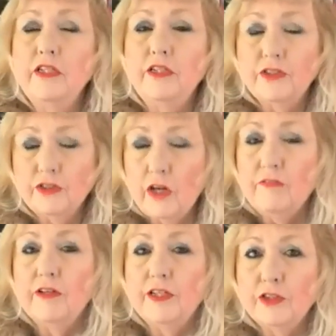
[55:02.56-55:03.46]

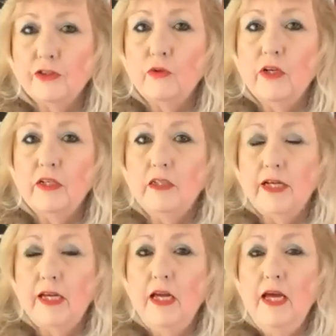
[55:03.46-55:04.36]
discovery
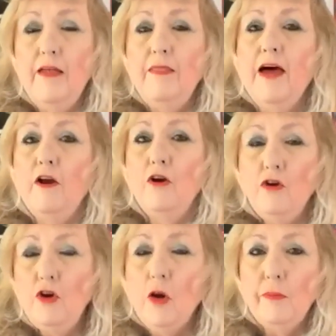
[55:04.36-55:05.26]
historically that
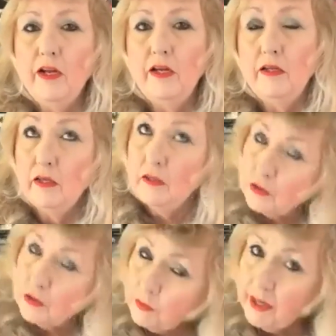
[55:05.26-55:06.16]
nobody,
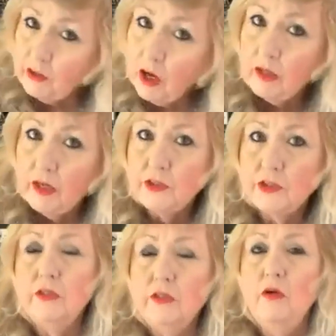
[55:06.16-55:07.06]
to my knowledge,
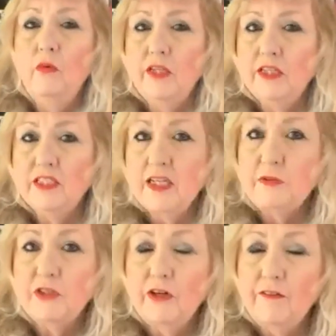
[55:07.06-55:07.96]
with the exception
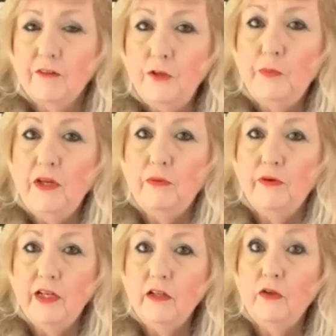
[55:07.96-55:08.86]
of a few people in
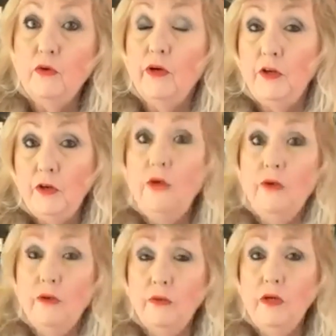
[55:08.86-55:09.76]
Illinois,
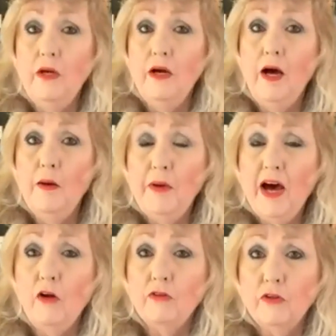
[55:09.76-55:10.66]
knew
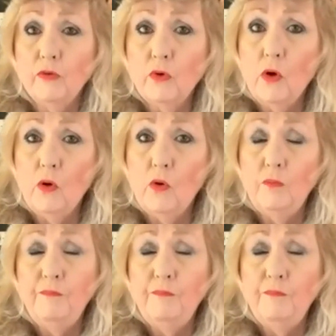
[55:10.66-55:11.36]
about the role.